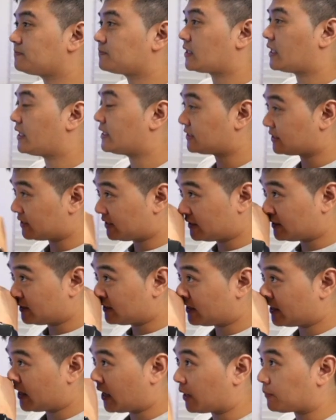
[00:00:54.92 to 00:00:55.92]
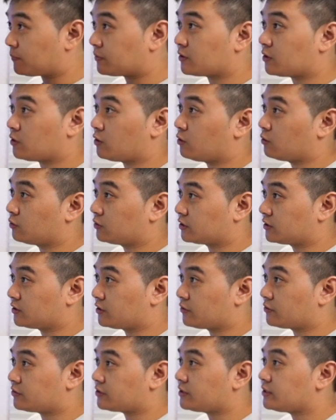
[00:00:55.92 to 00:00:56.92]
It's in the app called
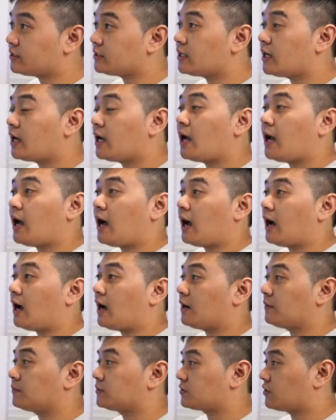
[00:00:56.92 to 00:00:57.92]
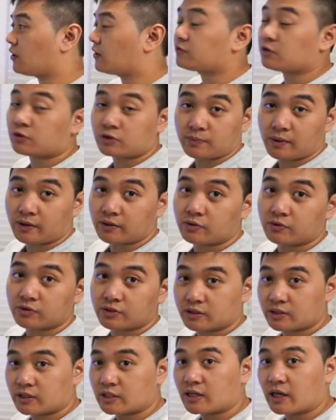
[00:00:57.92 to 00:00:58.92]
Notion. So I've talked about
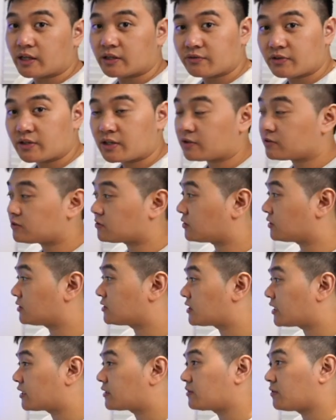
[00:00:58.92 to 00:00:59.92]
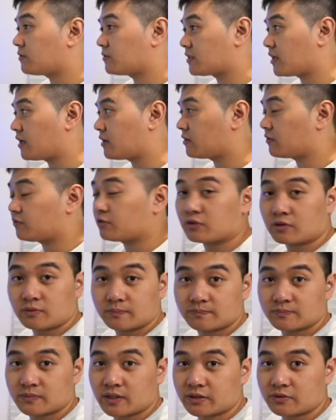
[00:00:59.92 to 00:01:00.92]
Notion in other videos. You can check those out if you're
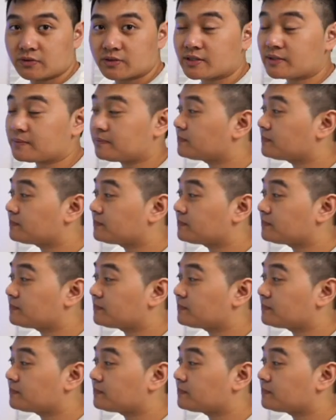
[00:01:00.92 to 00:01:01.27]
interested.